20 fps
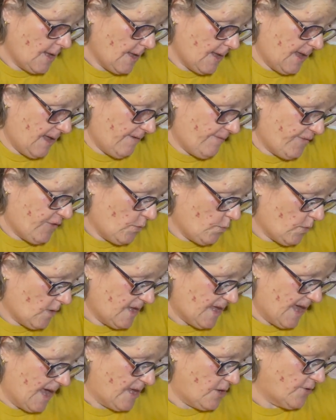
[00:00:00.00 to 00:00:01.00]
If you,
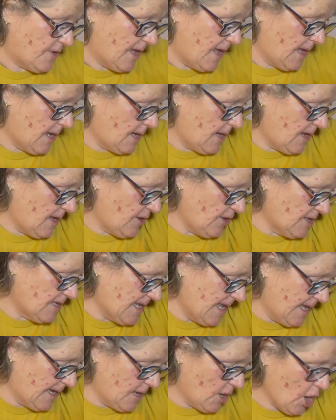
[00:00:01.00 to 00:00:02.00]
yeah, you can. You can
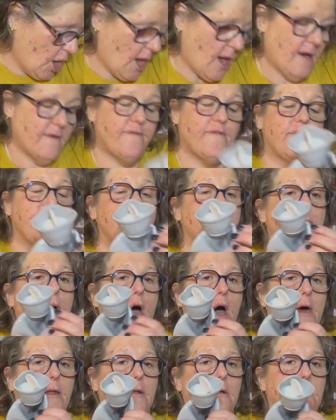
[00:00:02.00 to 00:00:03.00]
take it off the
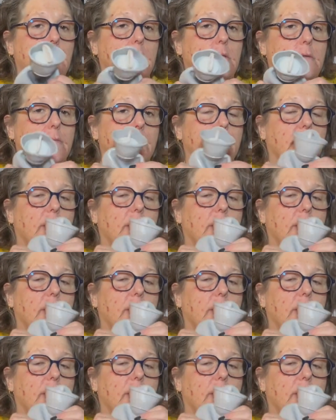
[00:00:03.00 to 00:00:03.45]
bottle.